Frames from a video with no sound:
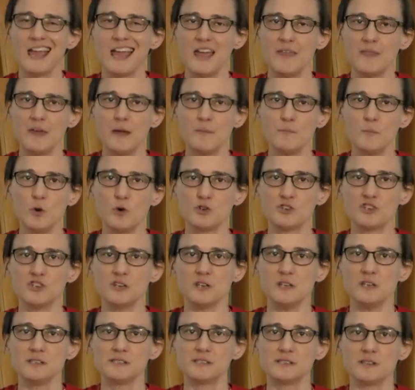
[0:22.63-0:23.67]
and that
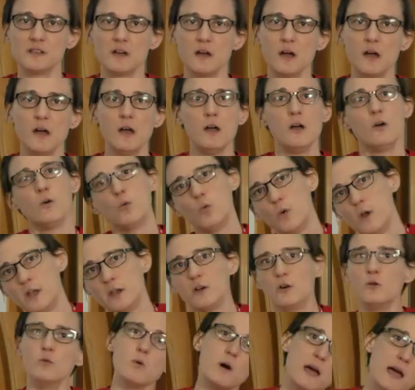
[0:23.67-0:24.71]
motion is the
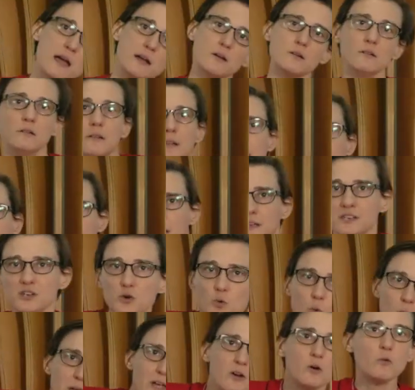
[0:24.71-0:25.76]
wiggle waggle. Can
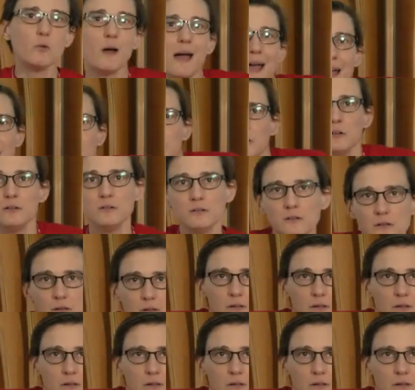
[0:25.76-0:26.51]
you wiggle waggle?